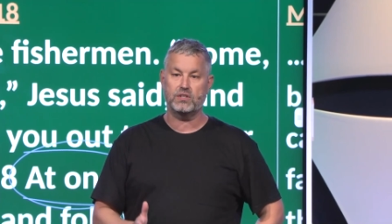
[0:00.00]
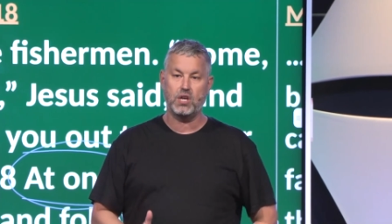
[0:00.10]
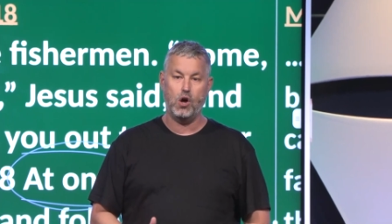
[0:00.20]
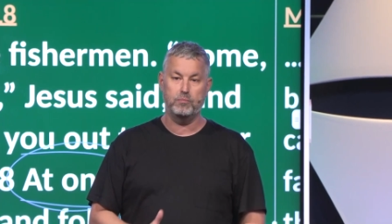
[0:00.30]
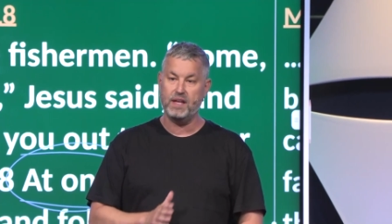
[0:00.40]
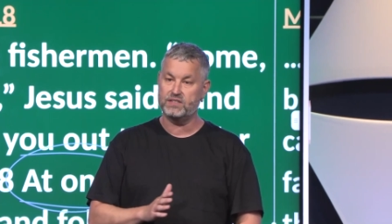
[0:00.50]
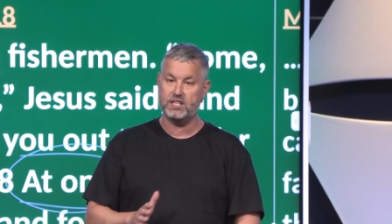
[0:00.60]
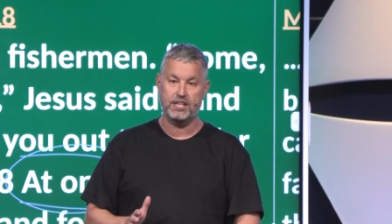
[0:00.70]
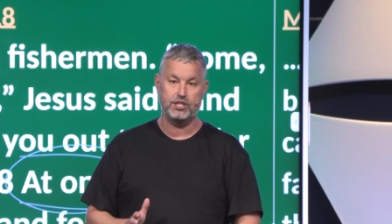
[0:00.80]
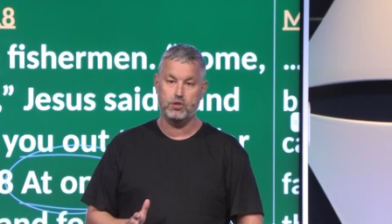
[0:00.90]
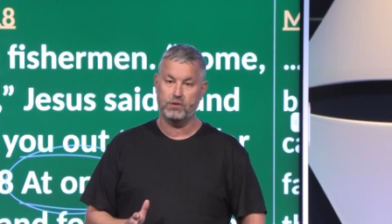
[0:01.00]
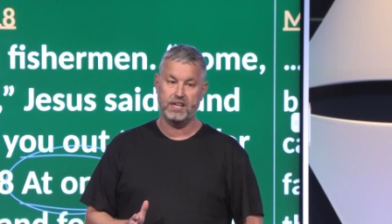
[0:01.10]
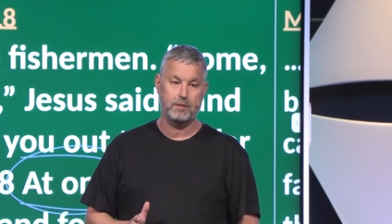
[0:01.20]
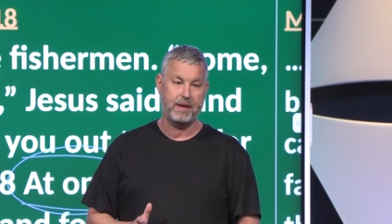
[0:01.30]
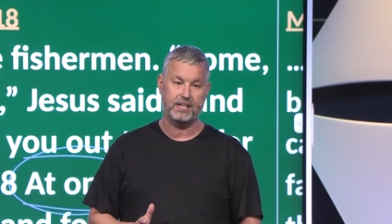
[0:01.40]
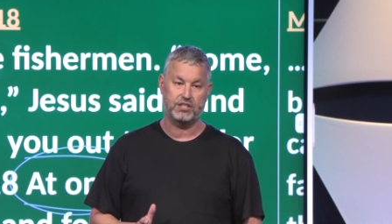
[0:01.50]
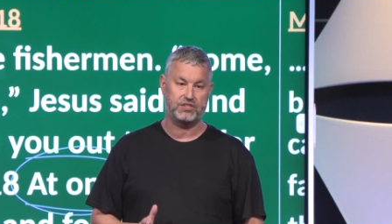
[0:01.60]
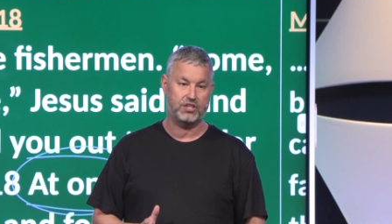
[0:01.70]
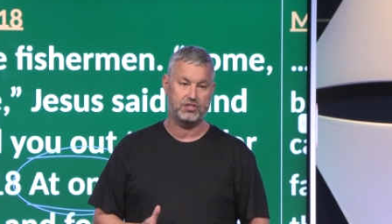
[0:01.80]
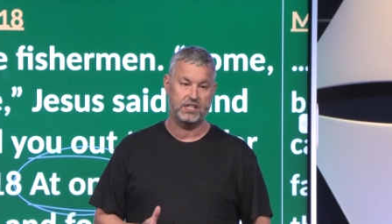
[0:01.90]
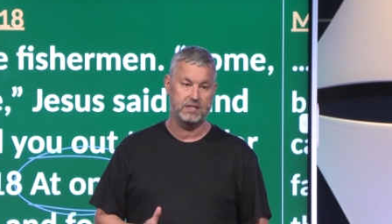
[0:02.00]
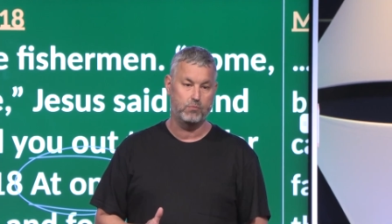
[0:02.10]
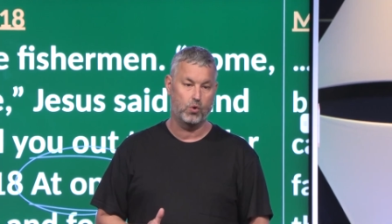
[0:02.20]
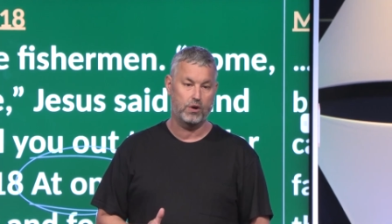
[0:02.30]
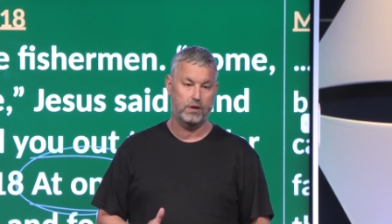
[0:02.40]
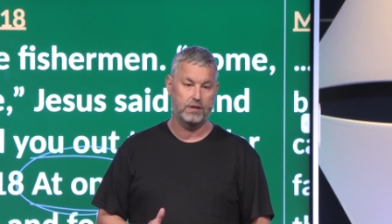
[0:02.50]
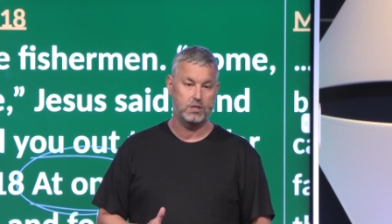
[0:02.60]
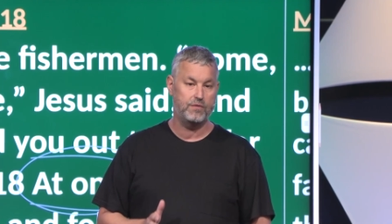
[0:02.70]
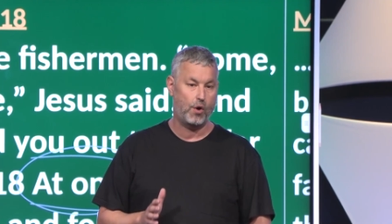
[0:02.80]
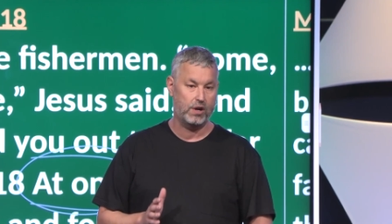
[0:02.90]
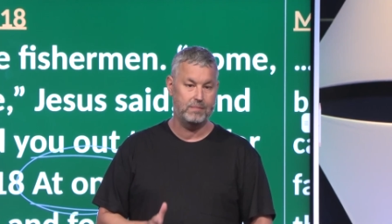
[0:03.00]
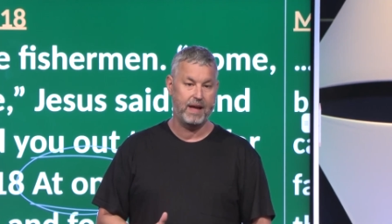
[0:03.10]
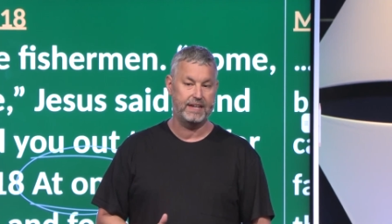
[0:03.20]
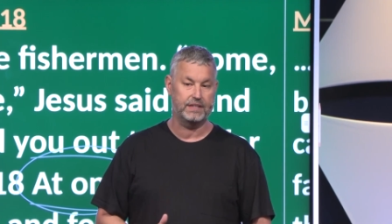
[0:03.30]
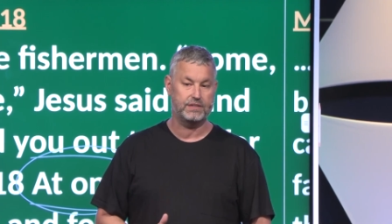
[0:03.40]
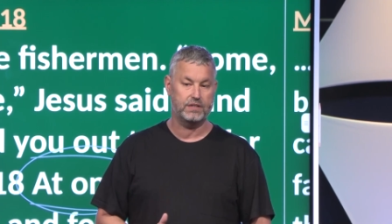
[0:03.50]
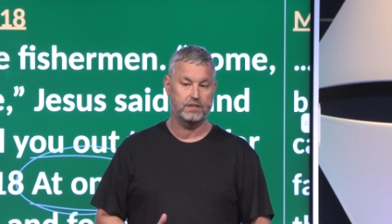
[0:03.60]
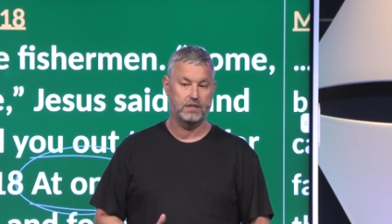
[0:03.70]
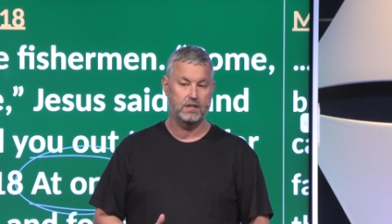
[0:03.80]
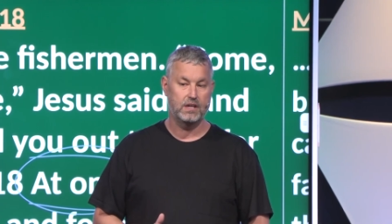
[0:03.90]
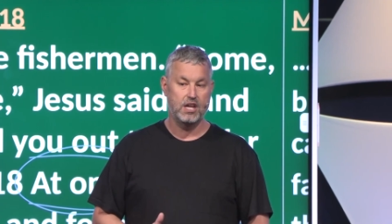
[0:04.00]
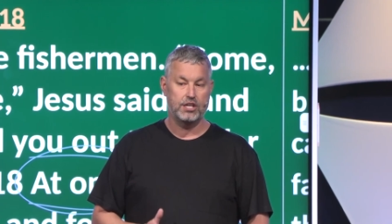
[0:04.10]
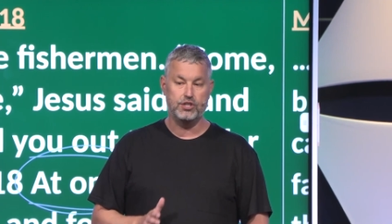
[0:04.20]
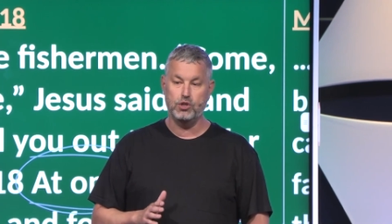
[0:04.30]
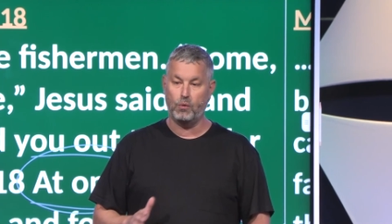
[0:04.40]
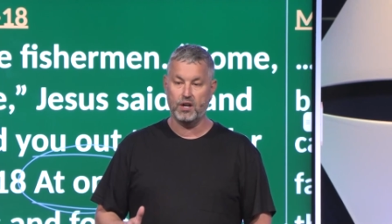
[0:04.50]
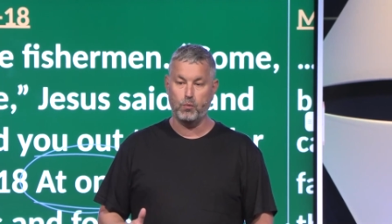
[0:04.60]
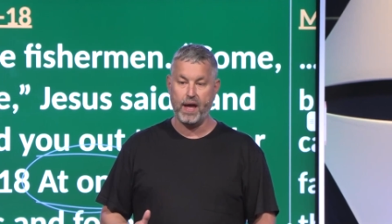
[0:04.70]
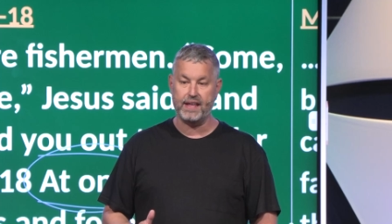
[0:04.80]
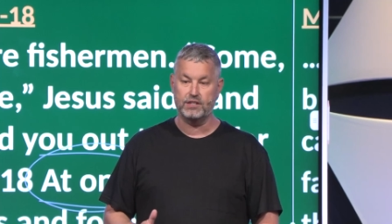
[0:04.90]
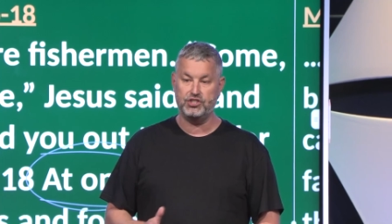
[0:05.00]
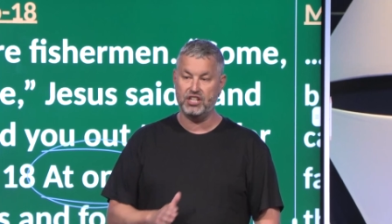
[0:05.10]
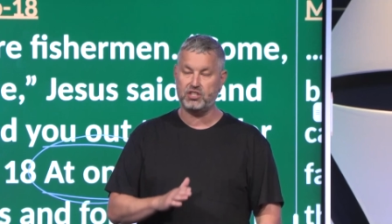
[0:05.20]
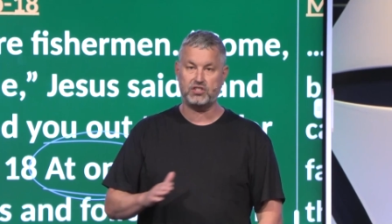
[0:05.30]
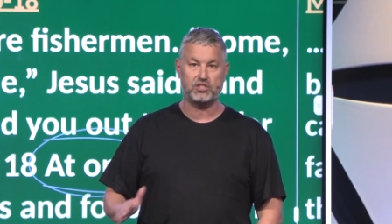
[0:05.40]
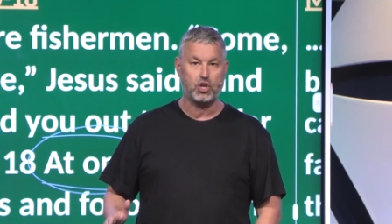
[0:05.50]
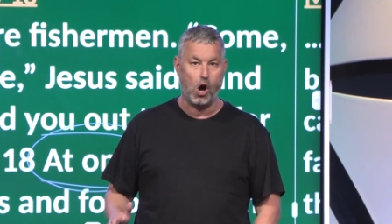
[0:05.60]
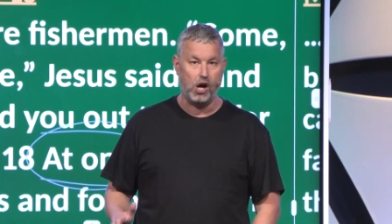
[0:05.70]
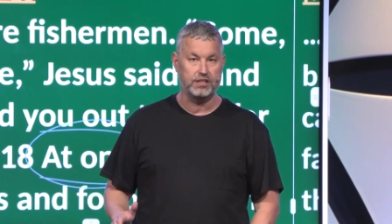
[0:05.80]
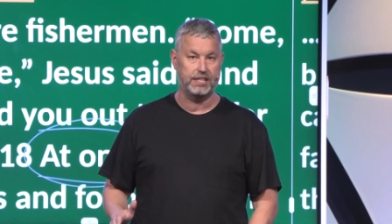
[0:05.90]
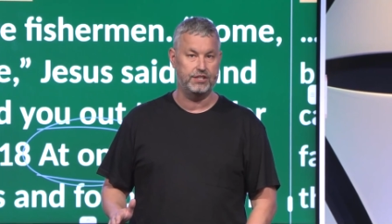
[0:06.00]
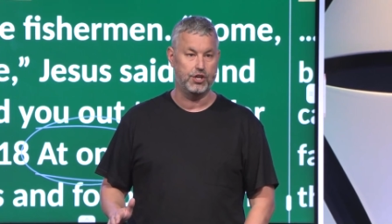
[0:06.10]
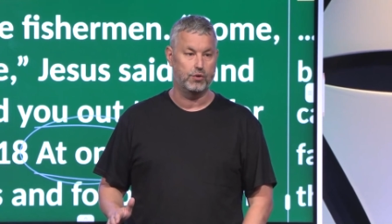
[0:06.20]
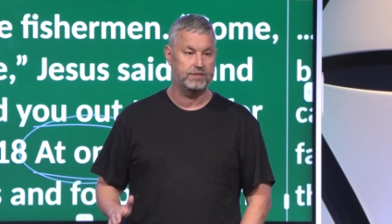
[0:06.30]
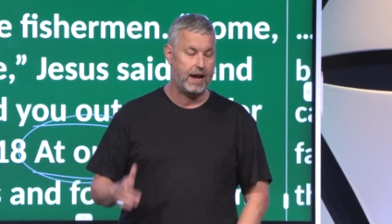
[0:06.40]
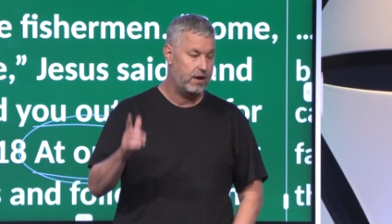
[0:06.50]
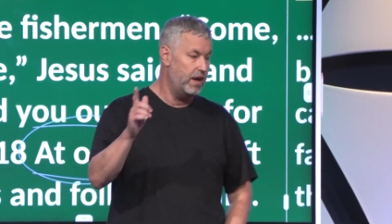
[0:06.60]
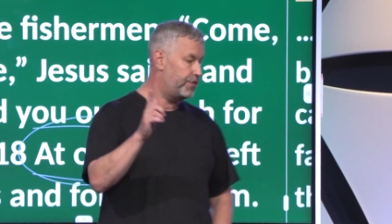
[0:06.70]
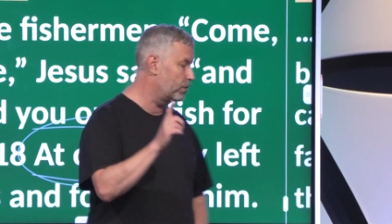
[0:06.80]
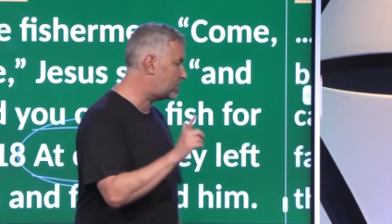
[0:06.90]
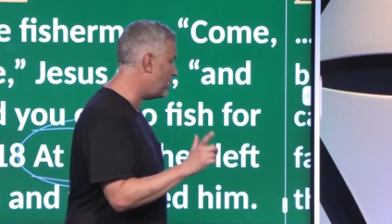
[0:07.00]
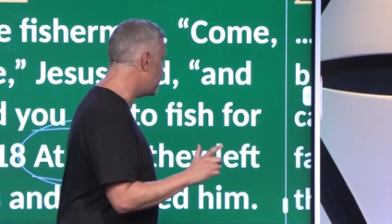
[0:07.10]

us home, that's it. You don't get to make a decision anymore. You've already made it. You don't want to wait. Jesus is calling you. Now, there are some